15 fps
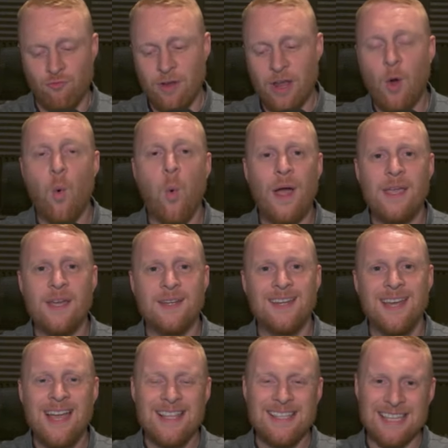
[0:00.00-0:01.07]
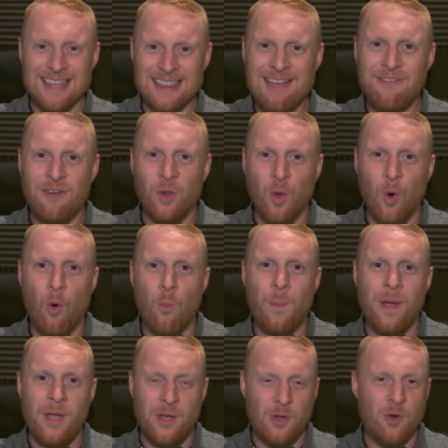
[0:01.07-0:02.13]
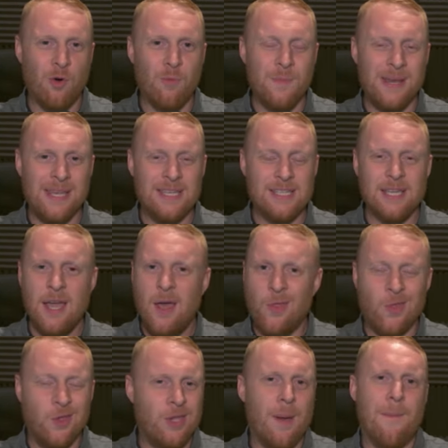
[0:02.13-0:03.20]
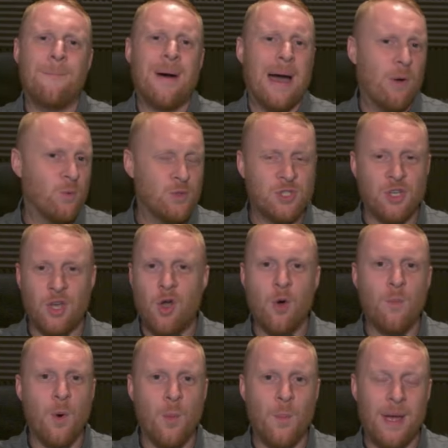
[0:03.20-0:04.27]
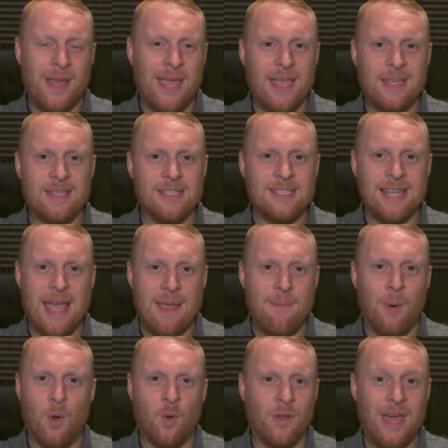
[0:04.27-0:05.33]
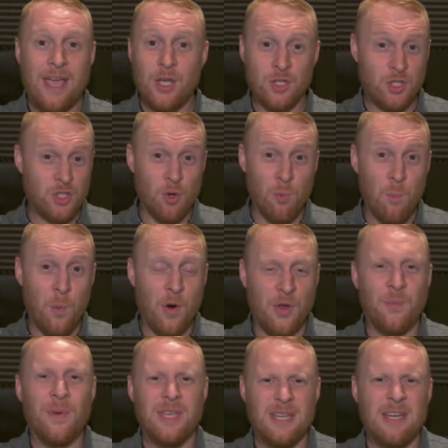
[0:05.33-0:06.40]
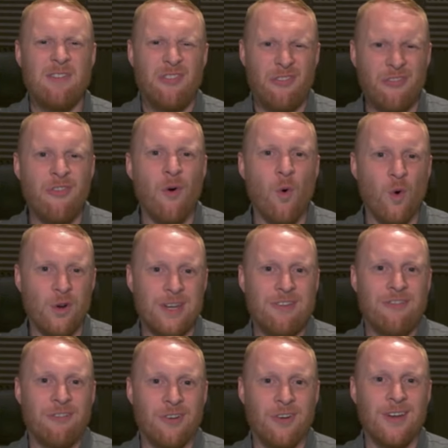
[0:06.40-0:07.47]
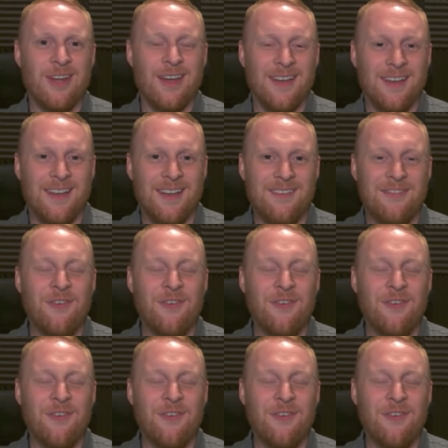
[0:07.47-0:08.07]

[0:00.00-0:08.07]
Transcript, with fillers: required to level up your minis that you're bound to come up against a bottleneck at some point when you need four different uh,